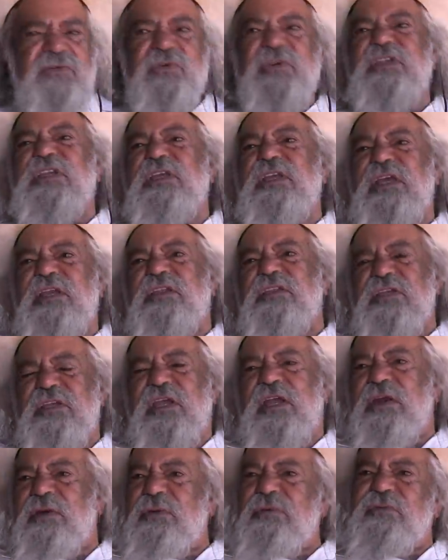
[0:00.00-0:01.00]
drinking out of the
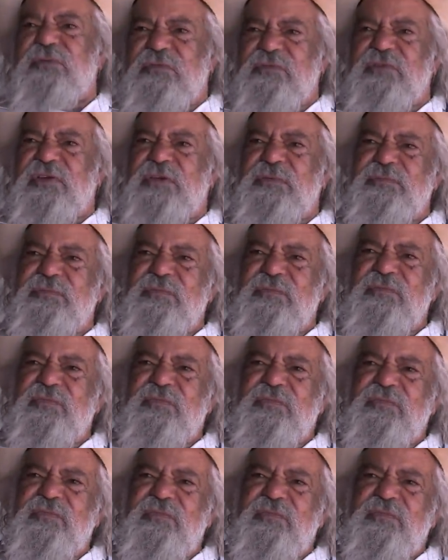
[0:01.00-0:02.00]
Yarra River
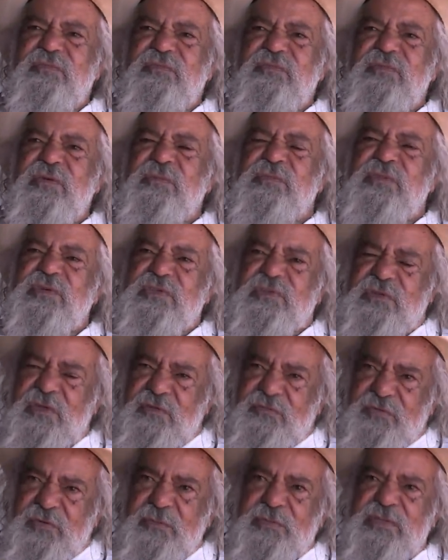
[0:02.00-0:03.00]

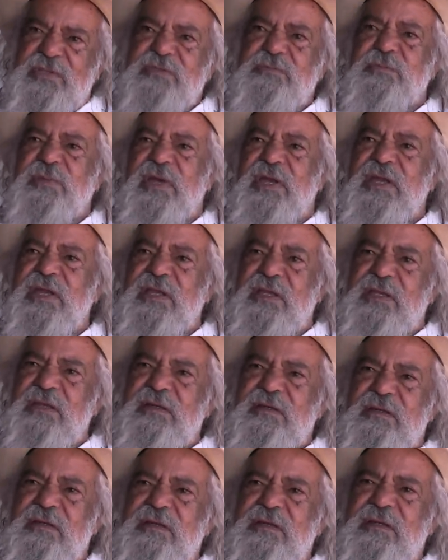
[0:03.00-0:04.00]
from its bank,
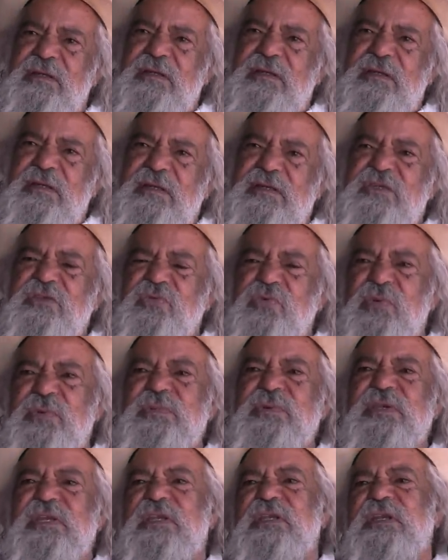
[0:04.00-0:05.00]

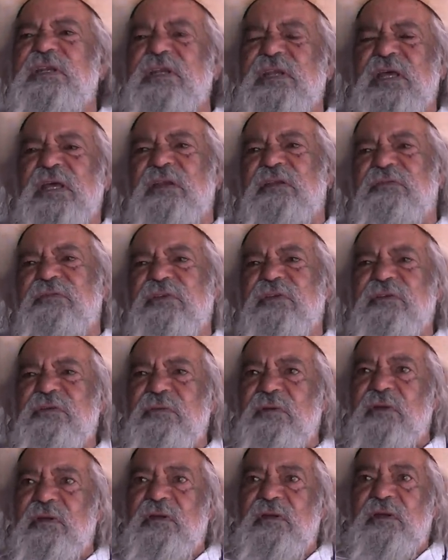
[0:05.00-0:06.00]
swimming in and out of
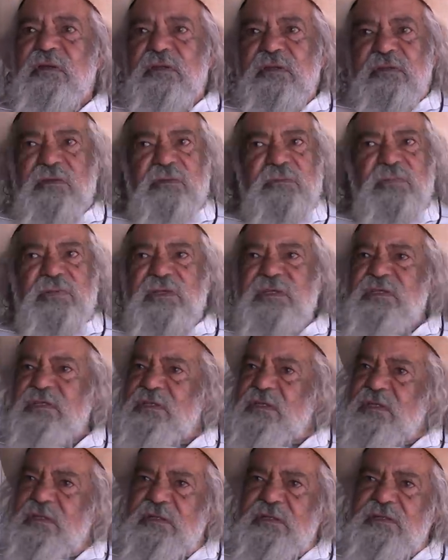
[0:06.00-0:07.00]
it. You'd be
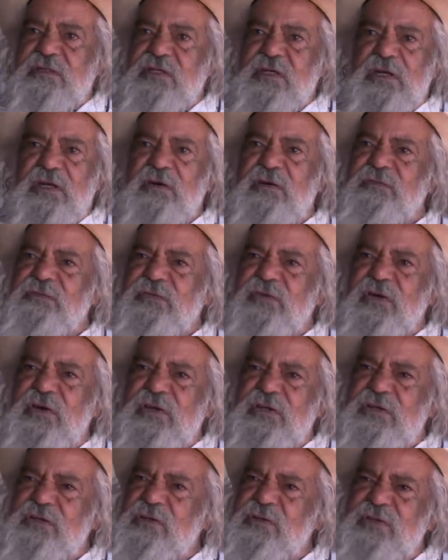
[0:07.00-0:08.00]

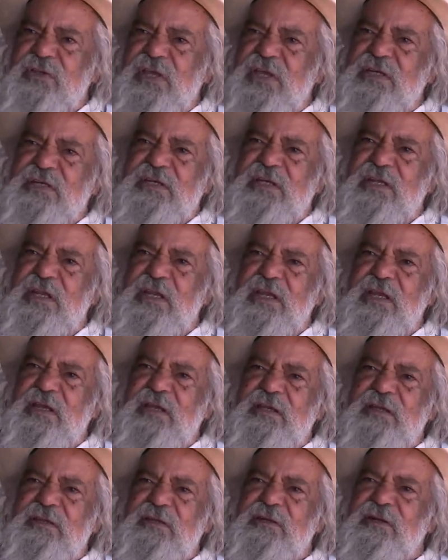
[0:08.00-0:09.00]
terrified to do that now,
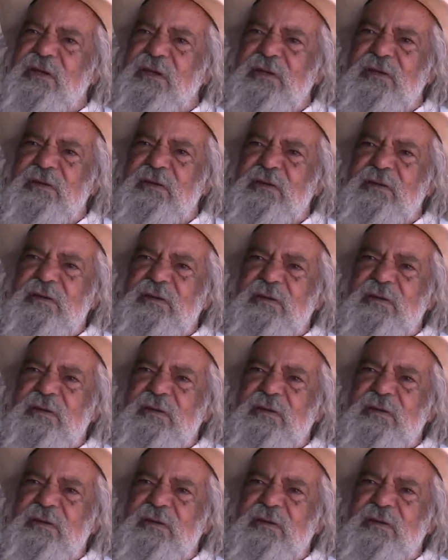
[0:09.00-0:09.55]
you know.